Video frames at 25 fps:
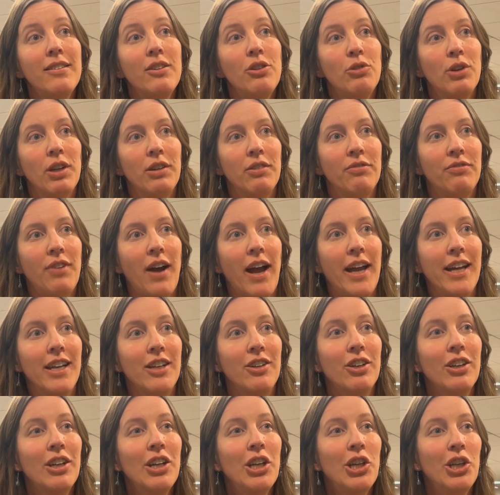You can
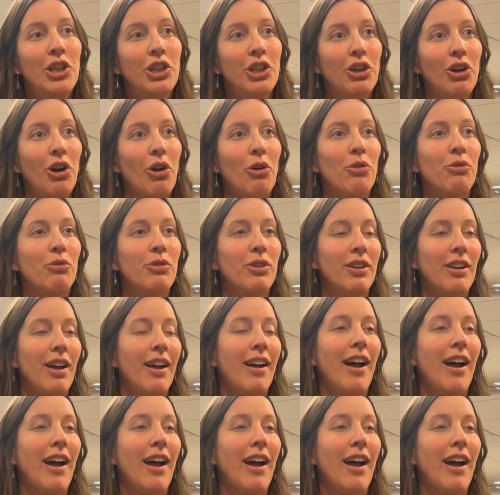find your own